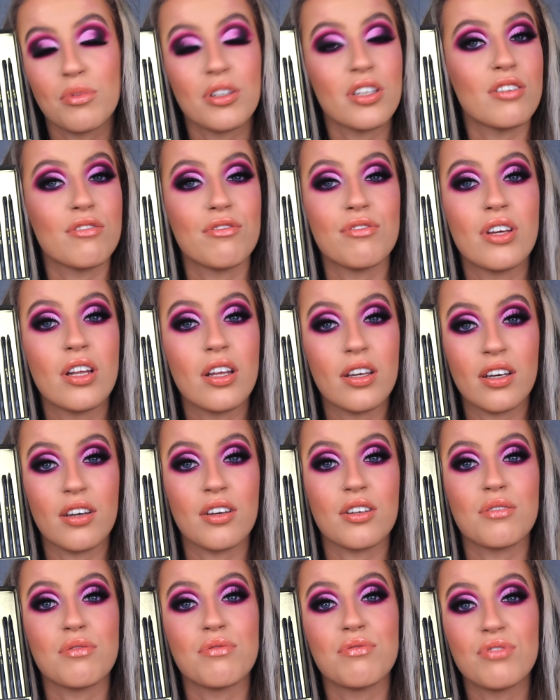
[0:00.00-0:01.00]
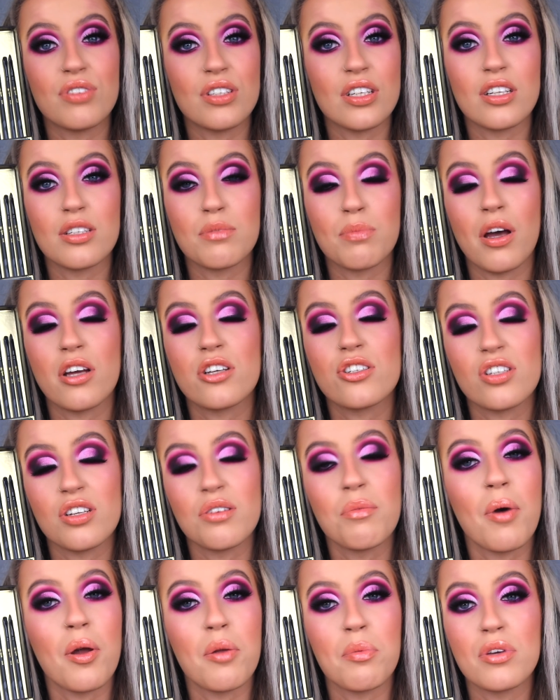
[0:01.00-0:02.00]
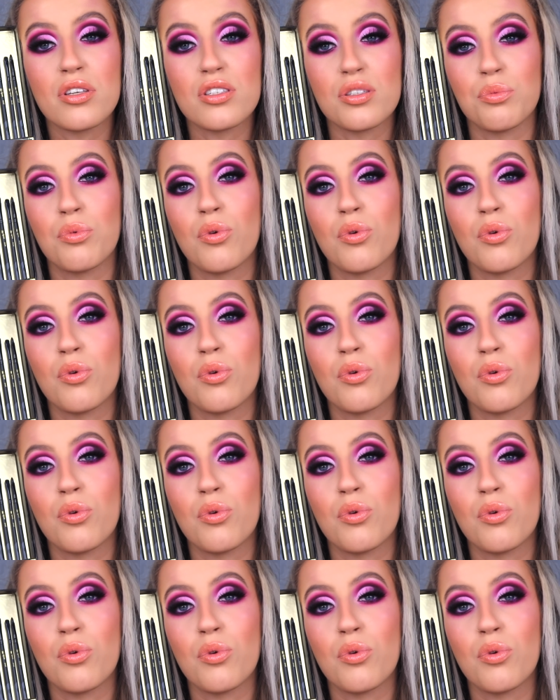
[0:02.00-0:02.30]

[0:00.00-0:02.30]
I didn't feel like I could feel as passionate about a piece of